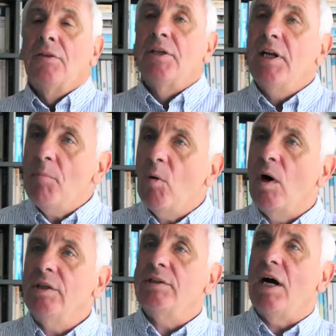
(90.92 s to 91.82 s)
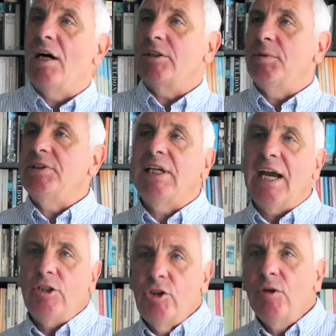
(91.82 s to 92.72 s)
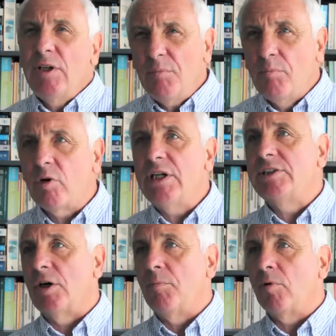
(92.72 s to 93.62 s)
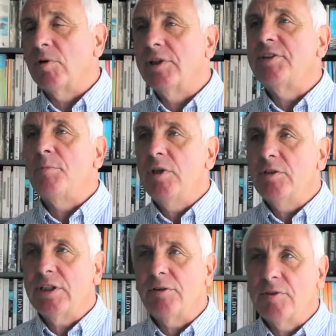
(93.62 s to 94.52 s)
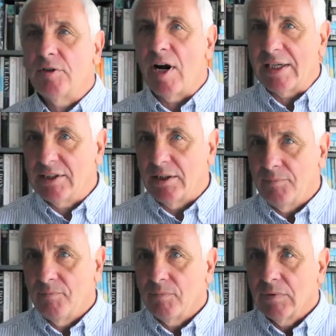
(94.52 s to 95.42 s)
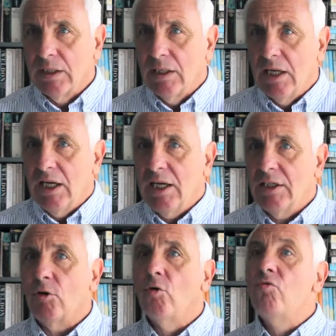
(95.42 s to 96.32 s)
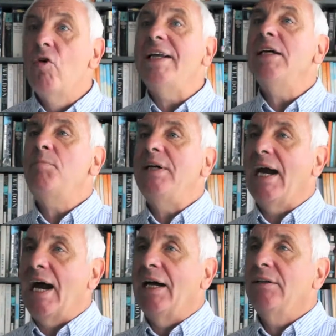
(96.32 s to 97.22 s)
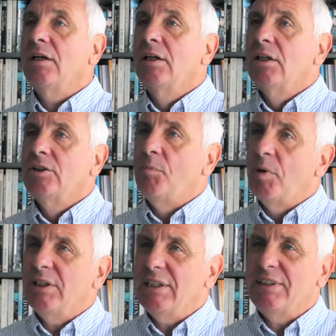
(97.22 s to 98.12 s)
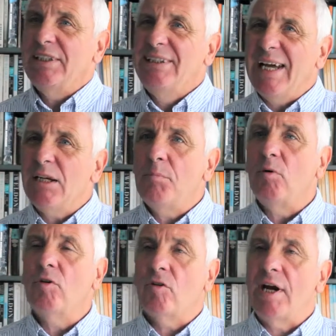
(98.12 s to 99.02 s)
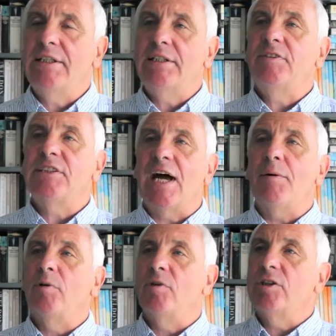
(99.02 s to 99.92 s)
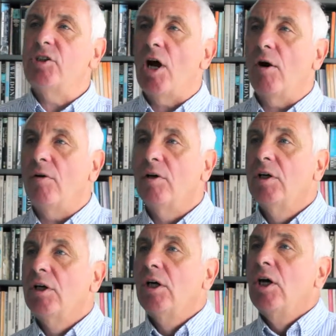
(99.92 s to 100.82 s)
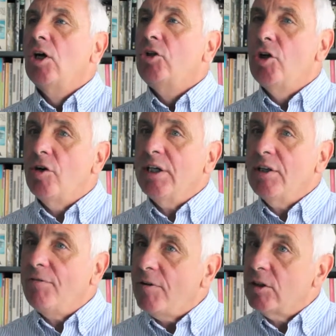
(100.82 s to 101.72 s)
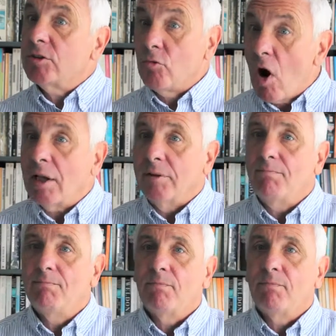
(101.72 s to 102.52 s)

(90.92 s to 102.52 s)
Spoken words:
The number one task was to get Julian Breeze on board as the musical director. He had already began to put his indelible creative stamp on the show during the first run.